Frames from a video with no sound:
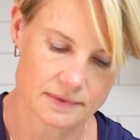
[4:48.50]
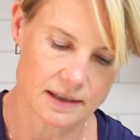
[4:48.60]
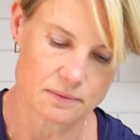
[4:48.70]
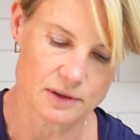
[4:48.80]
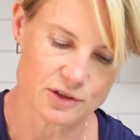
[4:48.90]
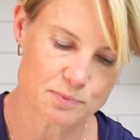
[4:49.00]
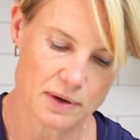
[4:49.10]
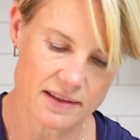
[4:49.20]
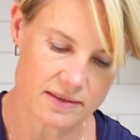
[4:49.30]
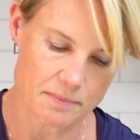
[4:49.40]
and we'll
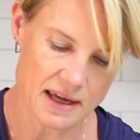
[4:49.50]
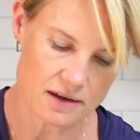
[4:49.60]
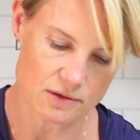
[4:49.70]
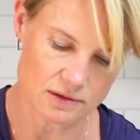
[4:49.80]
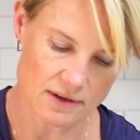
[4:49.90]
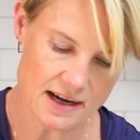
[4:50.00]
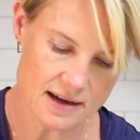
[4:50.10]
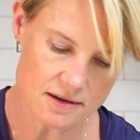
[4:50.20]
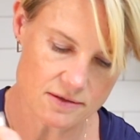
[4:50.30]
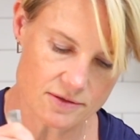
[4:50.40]
spread the mayo
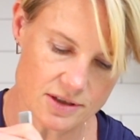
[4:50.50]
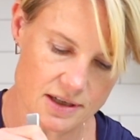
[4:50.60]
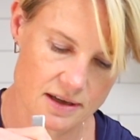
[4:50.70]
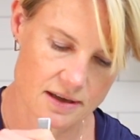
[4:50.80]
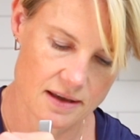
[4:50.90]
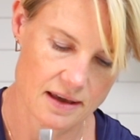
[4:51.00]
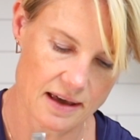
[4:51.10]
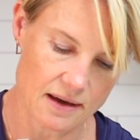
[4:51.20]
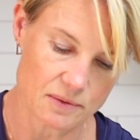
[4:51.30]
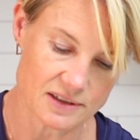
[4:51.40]
around
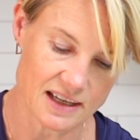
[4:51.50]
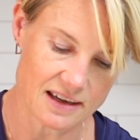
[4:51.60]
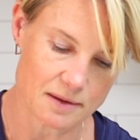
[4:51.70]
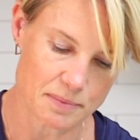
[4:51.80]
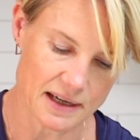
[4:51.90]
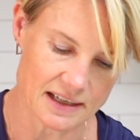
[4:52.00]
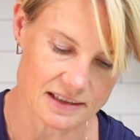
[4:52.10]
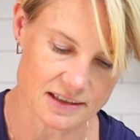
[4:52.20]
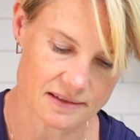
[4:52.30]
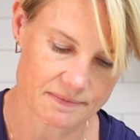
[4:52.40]
and we'll take a
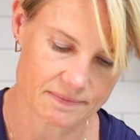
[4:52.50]
bite.